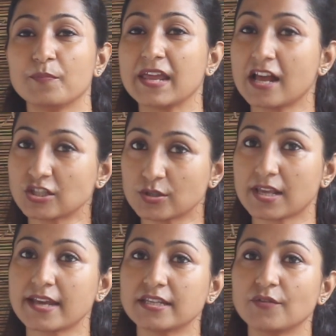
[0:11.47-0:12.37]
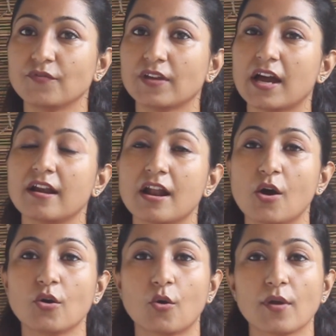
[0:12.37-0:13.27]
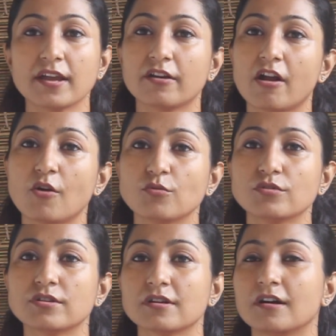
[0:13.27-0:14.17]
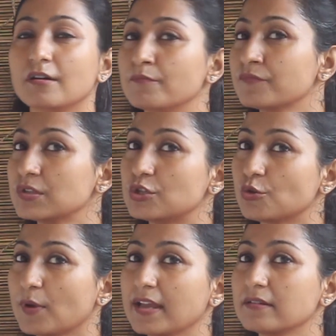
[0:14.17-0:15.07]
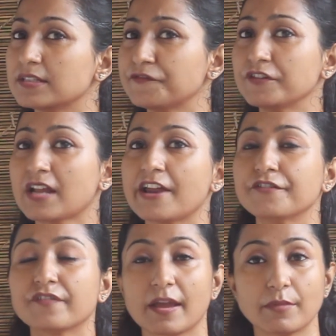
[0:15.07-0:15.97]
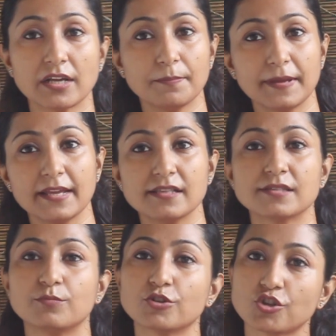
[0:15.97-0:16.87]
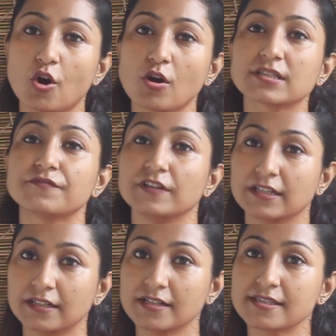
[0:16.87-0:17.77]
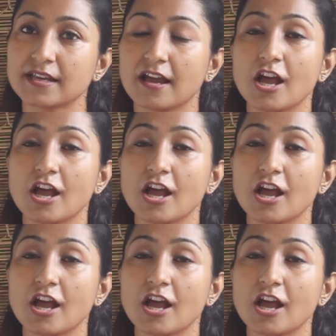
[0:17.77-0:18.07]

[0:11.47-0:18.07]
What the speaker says: in our society we are now going around doing different kind of chemical peels, botox, fillers.